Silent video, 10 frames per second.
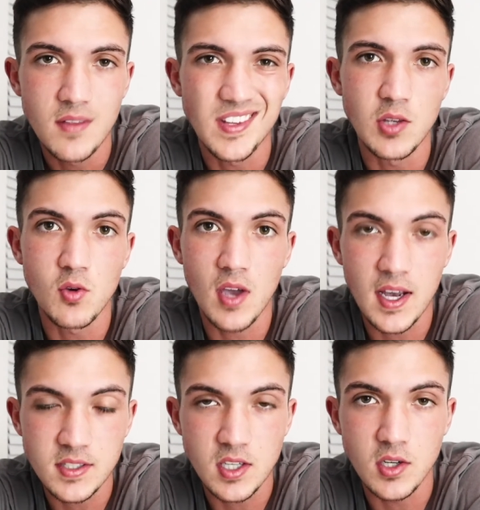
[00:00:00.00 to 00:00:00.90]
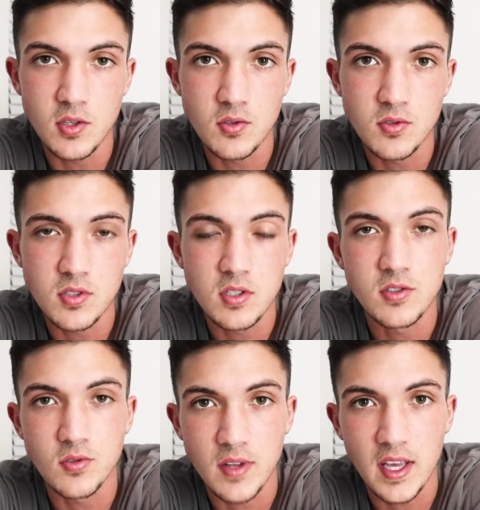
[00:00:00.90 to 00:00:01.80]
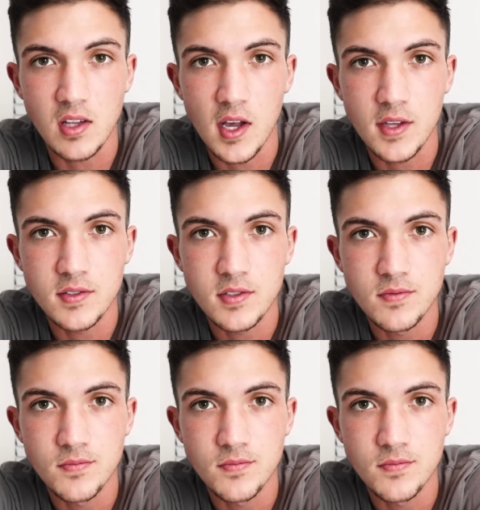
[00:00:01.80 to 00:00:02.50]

that you guys can use to land clients.